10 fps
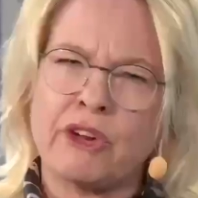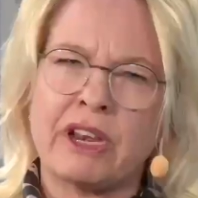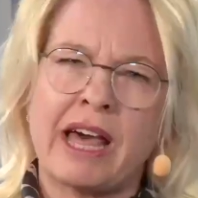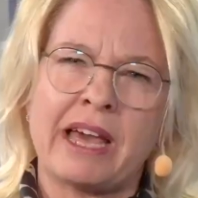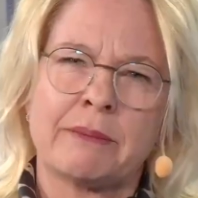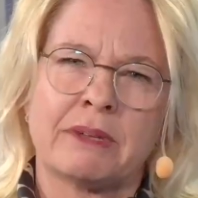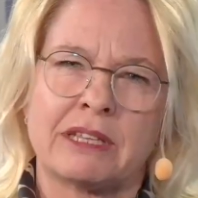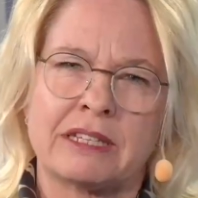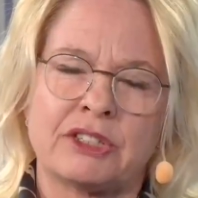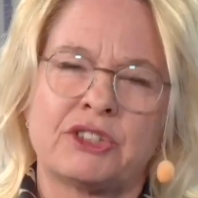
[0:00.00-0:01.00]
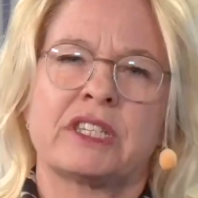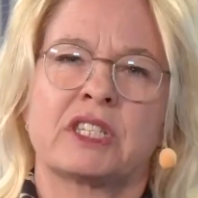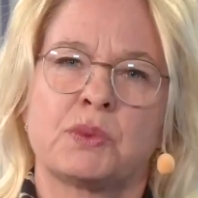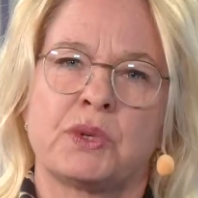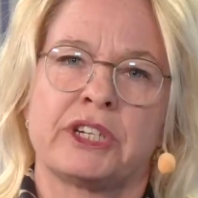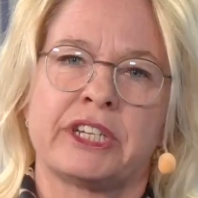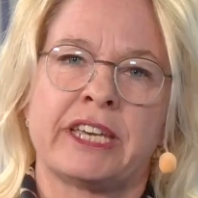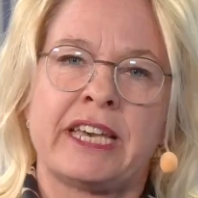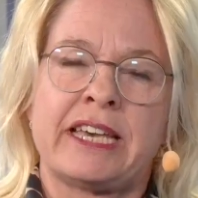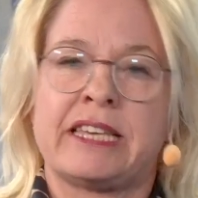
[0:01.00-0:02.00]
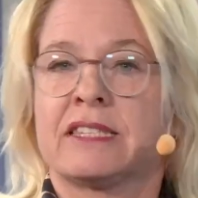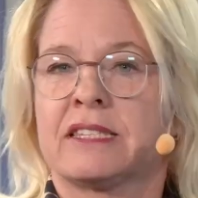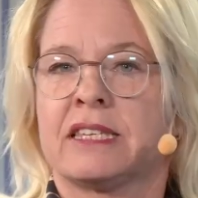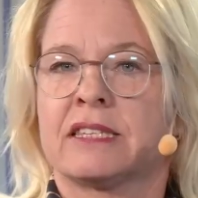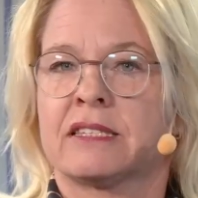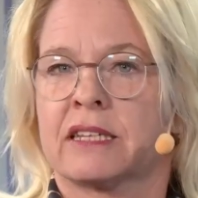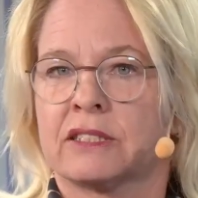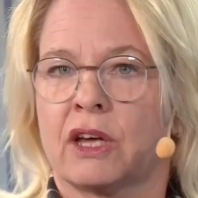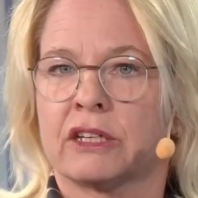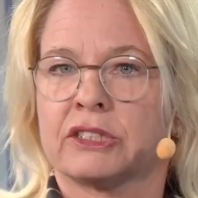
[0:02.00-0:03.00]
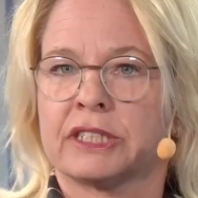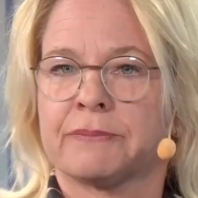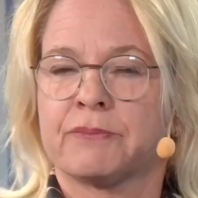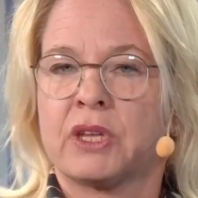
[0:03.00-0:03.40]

reliable and trustworthy is this technology?